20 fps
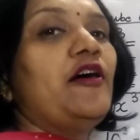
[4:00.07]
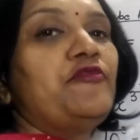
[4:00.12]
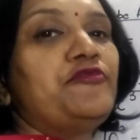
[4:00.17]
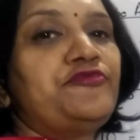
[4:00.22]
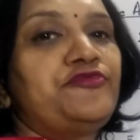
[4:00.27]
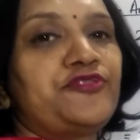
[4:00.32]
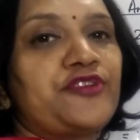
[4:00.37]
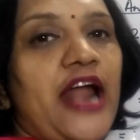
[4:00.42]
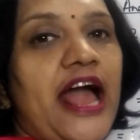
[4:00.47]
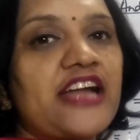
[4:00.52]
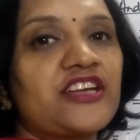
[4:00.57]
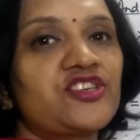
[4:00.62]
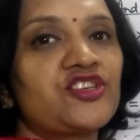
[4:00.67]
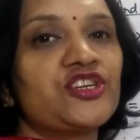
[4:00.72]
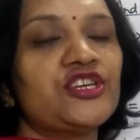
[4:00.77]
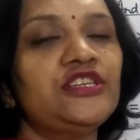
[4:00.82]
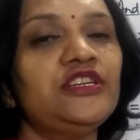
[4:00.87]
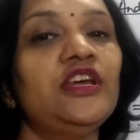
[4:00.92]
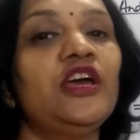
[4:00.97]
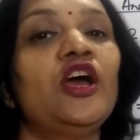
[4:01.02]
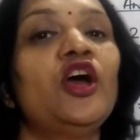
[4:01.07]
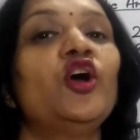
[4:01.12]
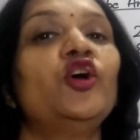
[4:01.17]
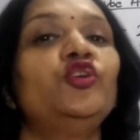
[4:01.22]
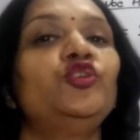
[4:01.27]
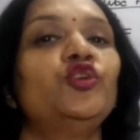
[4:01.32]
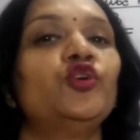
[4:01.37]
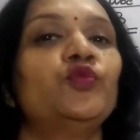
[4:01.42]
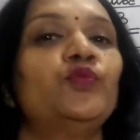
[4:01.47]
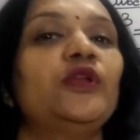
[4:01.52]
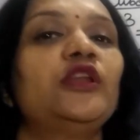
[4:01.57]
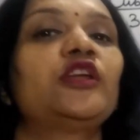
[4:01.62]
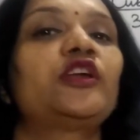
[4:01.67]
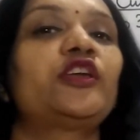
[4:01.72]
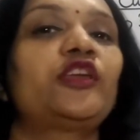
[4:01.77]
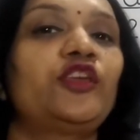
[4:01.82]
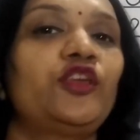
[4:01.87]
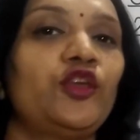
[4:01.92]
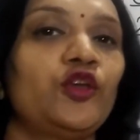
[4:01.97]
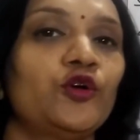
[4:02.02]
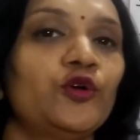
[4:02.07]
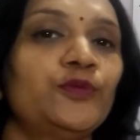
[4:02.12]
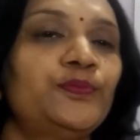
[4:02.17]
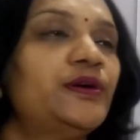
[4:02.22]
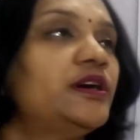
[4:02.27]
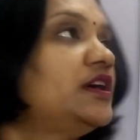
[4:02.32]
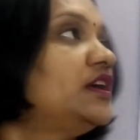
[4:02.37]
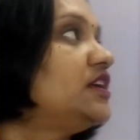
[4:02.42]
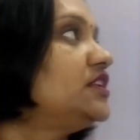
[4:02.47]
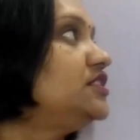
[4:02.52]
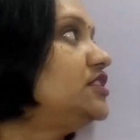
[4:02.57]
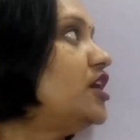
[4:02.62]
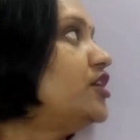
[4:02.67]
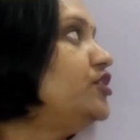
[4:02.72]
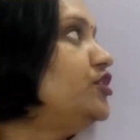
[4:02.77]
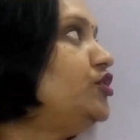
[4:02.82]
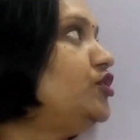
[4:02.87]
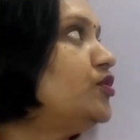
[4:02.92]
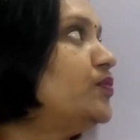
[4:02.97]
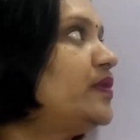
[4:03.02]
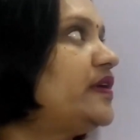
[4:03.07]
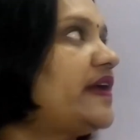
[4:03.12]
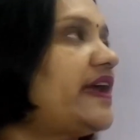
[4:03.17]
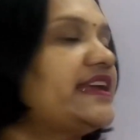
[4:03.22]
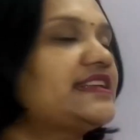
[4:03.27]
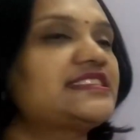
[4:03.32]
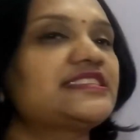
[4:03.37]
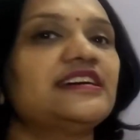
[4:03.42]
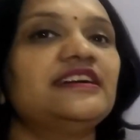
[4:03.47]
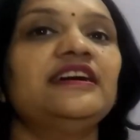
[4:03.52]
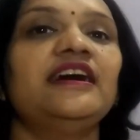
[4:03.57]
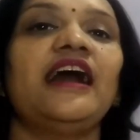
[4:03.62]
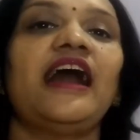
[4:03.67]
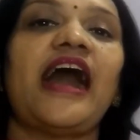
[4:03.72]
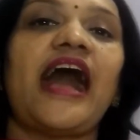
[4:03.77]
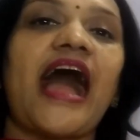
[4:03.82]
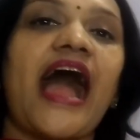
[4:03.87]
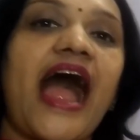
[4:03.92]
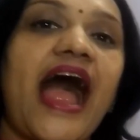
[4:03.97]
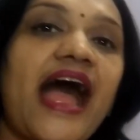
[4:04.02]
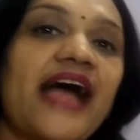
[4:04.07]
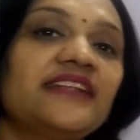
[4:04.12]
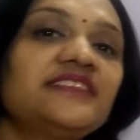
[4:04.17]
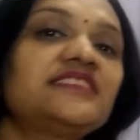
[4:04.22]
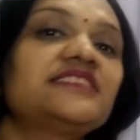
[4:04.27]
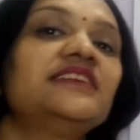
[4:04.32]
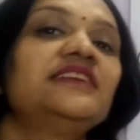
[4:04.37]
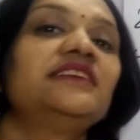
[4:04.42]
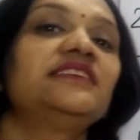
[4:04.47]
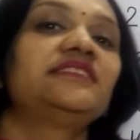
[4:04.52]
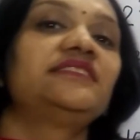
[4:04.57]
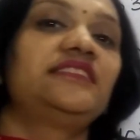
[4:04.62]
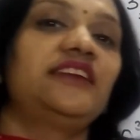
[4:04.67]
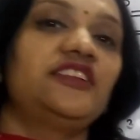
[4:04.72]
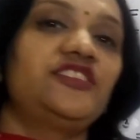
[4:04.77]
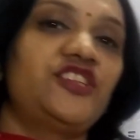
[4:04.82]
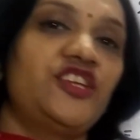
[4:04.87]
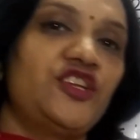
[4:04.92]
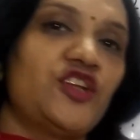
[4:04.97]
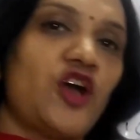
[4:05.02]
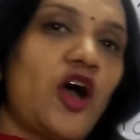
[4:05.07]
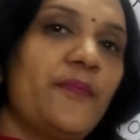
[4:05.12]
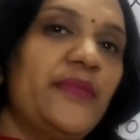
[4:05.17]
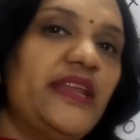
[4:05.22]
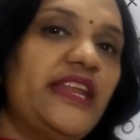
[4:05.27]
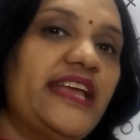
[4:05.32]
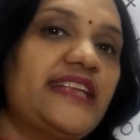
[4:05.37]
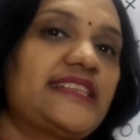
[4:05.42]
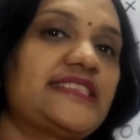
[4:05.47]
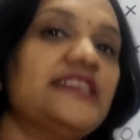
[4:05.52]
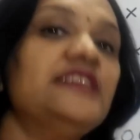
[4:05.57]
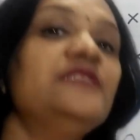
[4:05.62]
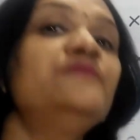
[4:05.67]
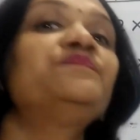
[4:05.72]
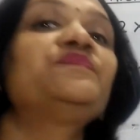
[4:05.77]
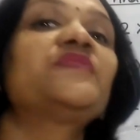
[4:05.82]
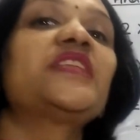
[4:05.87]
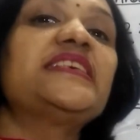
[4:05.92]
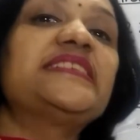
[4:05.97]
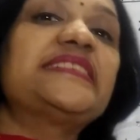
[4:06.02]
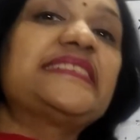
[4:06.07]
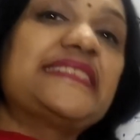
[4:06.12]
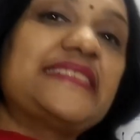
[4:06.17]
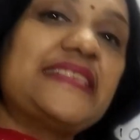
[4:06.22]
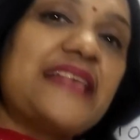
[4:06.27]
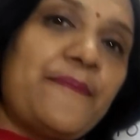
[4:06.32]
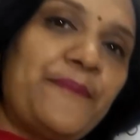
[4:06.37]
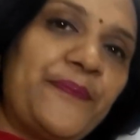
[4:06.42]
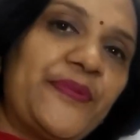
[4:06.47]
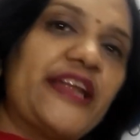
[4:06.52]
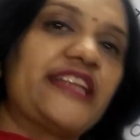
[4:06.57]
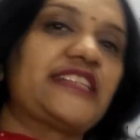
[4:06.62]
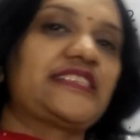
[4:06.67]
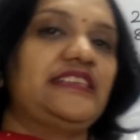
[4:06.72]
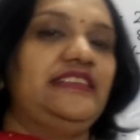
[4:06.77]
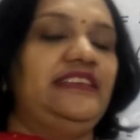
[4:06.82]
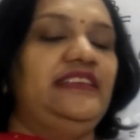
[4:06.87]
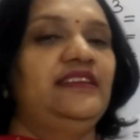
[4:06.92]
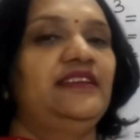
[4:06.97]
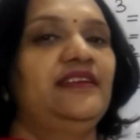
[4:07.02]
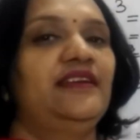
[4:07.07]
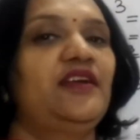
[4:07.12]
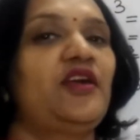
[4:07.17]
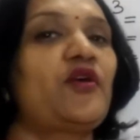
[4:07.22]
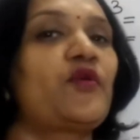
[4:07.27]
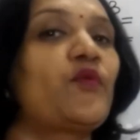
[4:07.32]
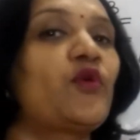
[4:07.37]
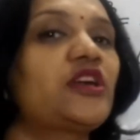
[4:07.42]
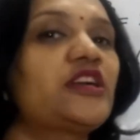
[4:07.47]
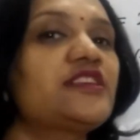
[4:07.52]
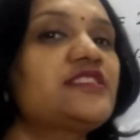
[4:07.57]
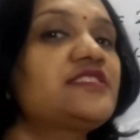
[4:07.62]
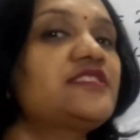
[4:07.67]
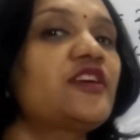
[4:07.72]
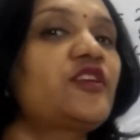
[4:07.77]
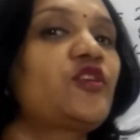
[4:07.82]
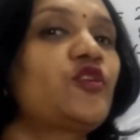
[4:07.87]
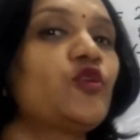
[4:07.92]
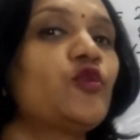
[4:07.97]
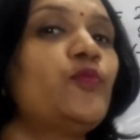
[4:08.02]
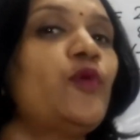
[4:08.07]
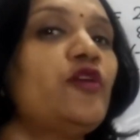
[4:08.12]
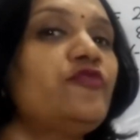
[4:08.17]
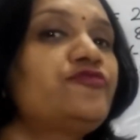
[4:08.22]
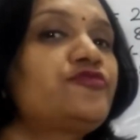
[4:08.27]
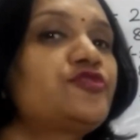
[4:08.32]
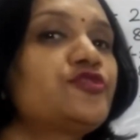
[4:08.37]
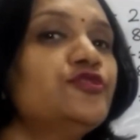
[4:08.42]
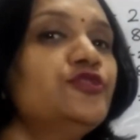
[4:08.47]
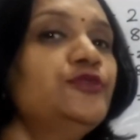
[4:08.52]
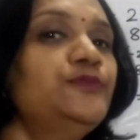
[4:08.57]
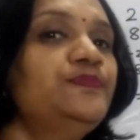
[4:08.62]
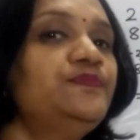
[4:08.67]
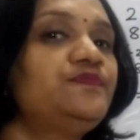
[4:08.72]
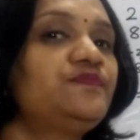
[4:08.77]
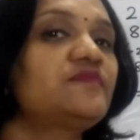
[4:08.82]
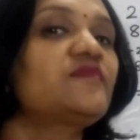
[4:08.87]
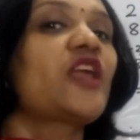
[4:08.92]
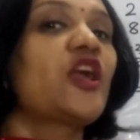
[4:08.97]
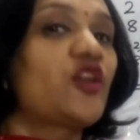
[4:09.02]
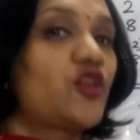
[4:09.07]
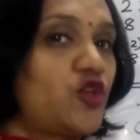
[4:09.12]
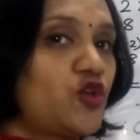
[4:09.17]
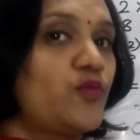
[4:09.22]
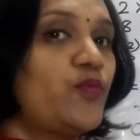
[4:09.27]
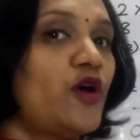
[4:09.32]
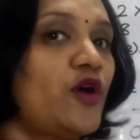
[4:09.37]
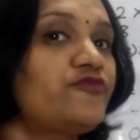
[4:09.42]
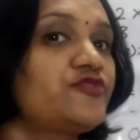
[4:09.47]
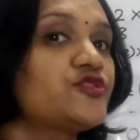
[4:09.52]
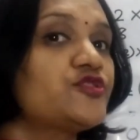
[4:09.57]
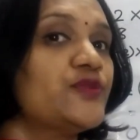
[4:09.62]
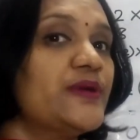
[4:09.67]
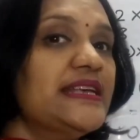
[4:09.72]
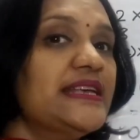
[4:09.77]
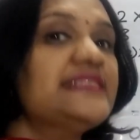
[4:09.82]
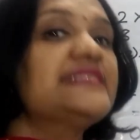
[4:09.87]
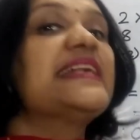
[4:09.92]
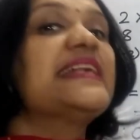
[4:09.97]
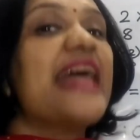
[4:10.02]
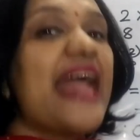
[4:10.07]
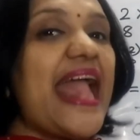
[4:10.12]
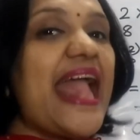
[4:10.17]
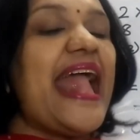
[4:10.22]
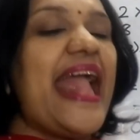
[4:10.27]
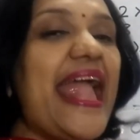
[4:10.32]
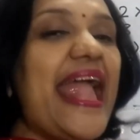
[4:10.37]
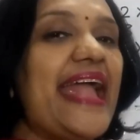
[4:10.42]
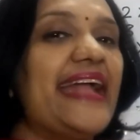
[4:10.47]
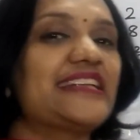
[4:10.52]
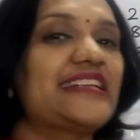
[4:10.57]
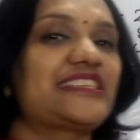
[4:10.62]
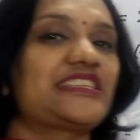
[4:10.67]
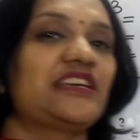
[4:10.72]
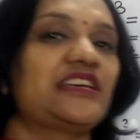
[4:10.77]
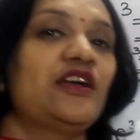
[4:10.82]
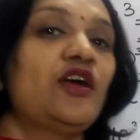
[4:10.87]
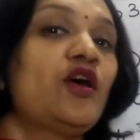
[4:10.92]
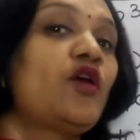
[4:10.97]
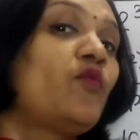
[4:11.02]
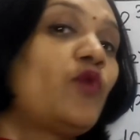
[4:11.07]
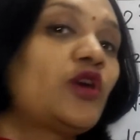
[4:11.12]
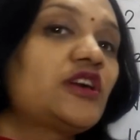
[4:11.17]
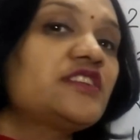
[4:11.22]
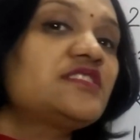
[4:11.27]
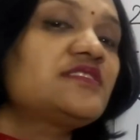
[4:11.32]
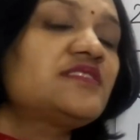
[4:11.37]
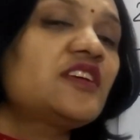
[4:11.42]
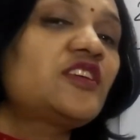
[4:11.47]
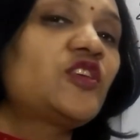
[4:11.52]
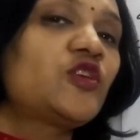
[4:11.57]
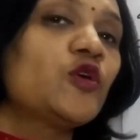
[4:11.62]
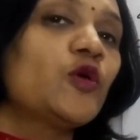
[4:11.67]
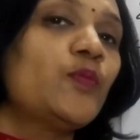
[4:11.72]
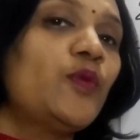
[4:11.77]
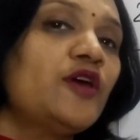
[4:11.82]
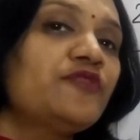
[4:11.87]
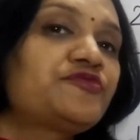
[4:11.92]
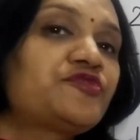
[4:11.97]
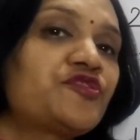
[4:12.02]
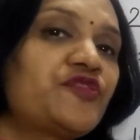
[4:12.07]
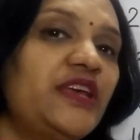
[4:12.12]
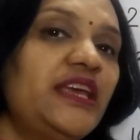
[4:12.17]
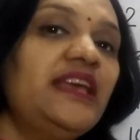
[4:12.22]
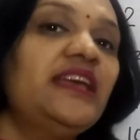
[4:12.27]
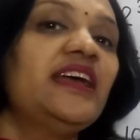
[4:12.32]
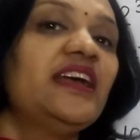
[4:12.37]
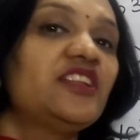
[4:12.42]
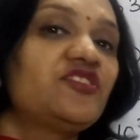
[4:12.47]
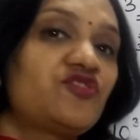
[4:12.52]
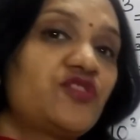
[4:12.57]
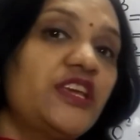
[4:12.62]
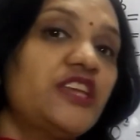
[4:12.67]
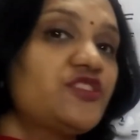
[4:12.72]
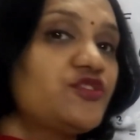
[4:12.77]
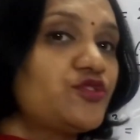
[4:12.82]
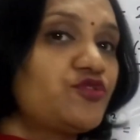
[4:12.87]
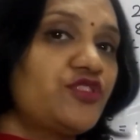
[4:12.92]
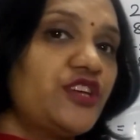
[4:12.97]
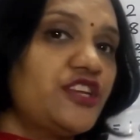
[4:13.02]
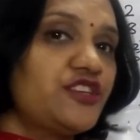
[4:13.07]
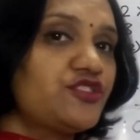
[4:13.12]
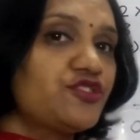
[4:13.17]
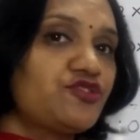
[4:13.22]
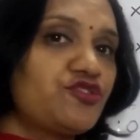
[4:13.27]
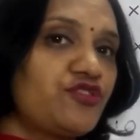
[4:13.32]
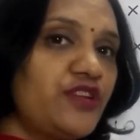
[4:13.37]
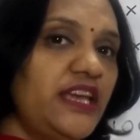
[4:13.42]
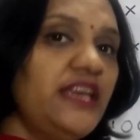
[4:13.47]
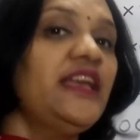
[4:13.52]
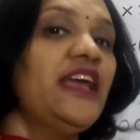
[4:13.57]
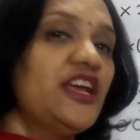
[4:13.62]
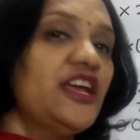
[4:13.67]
a fraction, you will cube the numerator and the denominator separately. What is the cube of 2? Cube of 2 is 8. What is the cube of 3? 3 into 3 into 3?